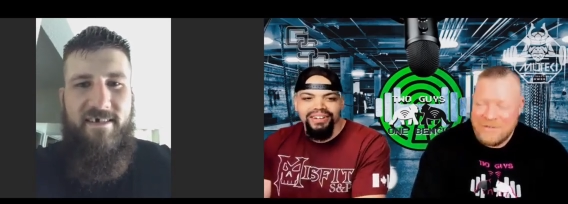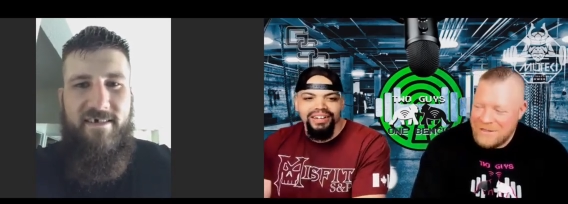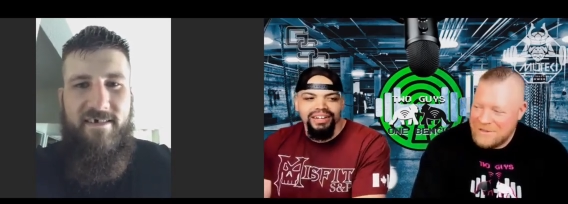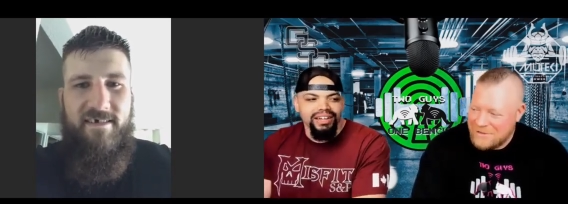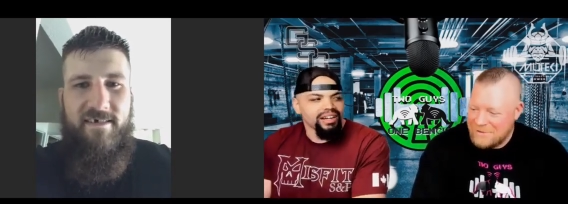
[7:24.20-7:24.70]

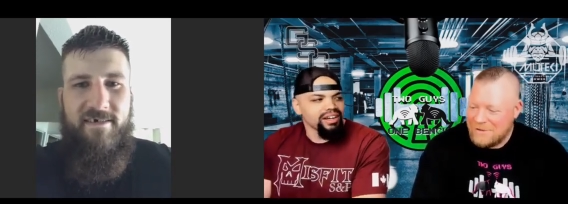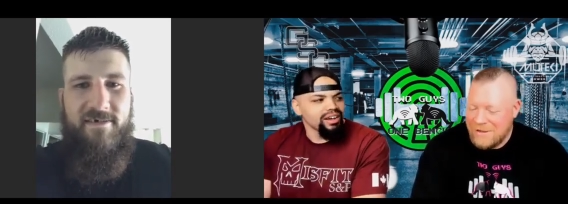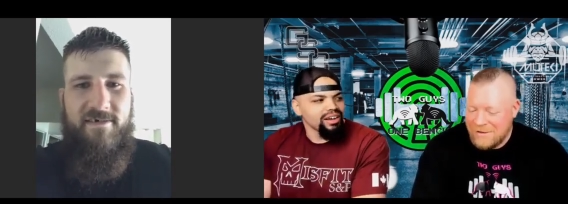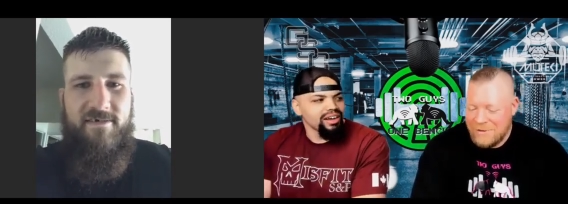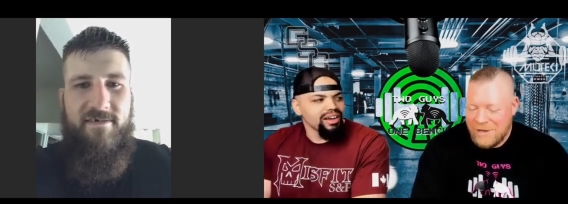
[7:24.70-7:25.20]
Speaker 1: well,
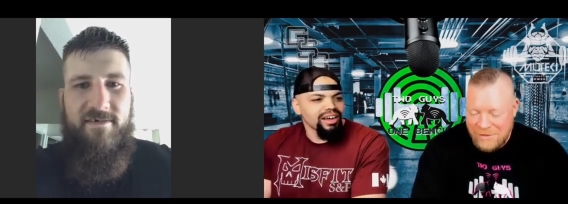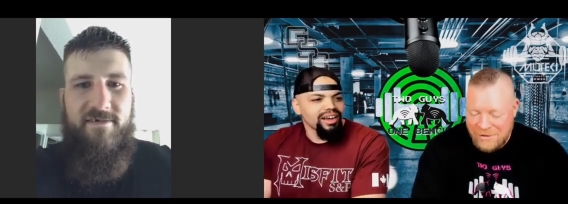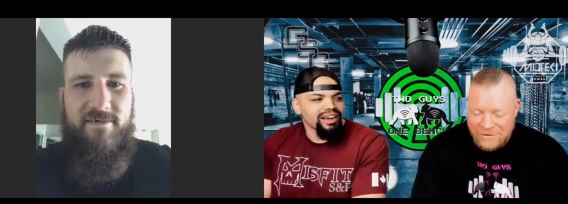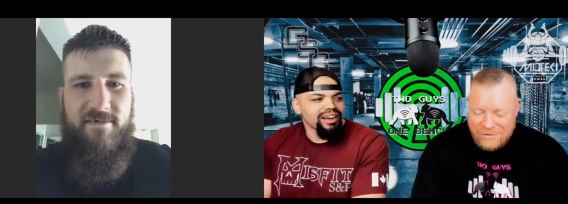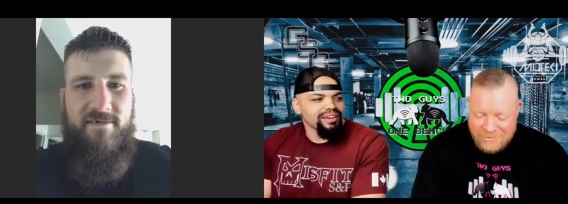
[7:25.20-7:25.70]
yeah, I
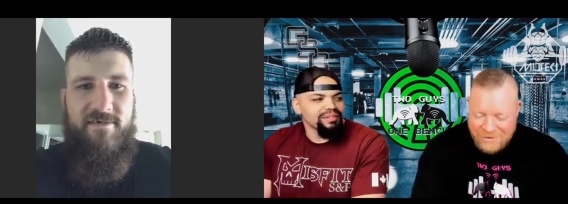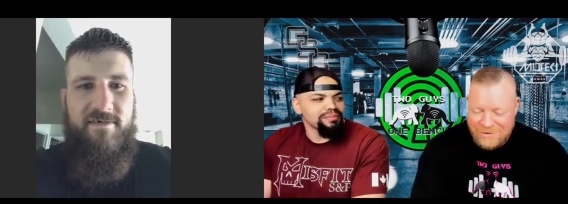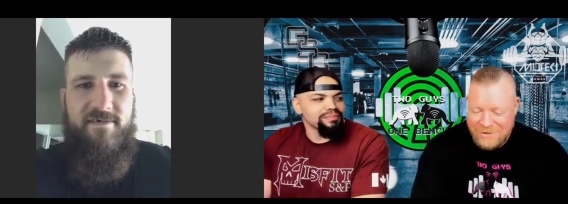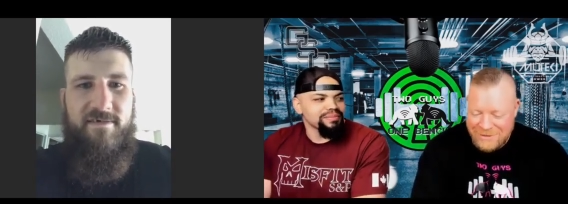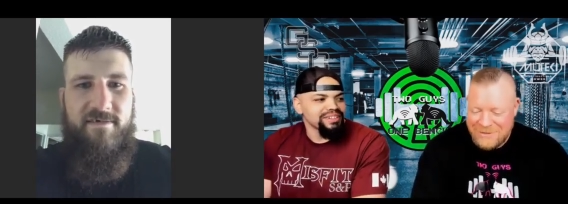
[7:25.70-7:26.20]
think
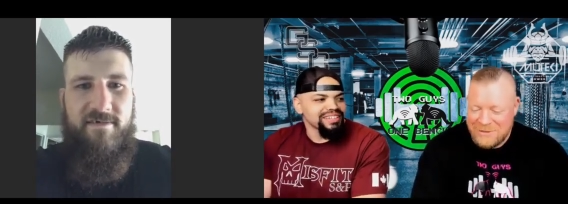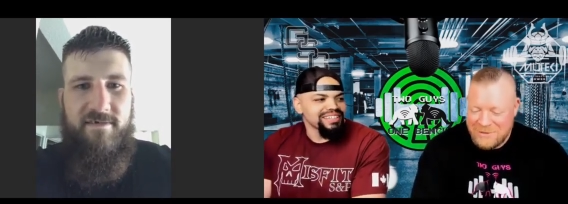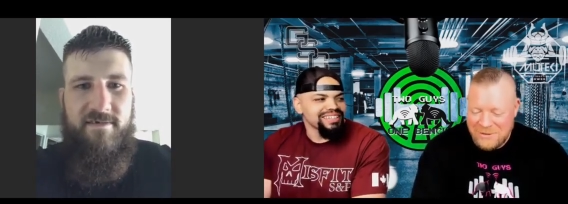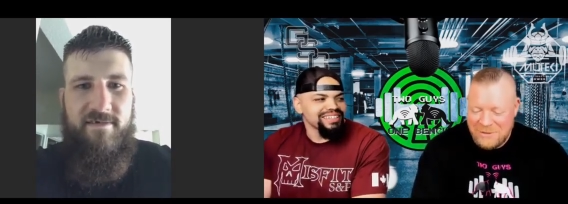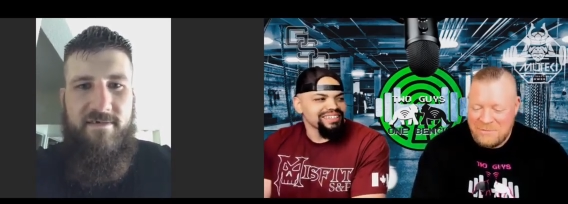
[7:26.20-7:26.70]
that's a
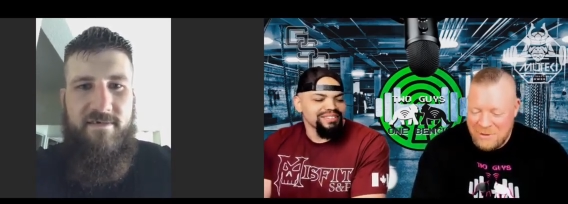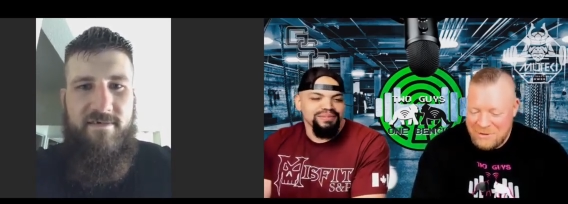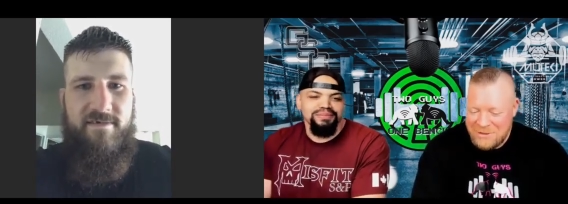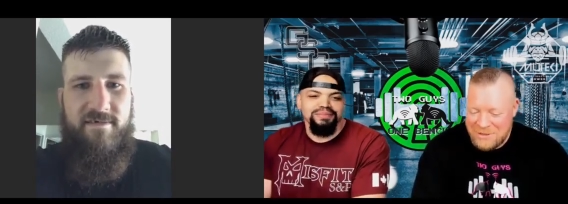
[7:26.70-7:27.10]
good approach.